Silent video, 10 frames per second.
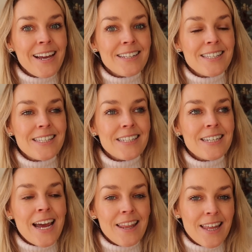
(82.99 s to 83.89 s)
it's
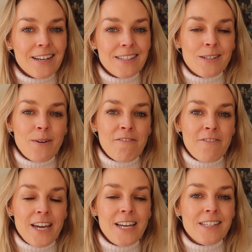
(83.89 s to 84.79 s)
10,000 square
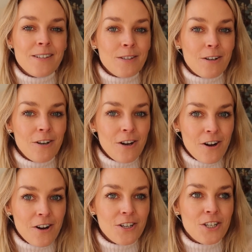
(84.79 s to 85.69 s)
feet, so it's a
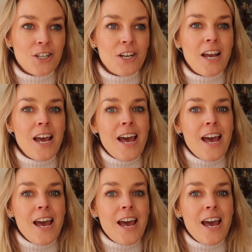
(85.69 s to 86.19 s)
large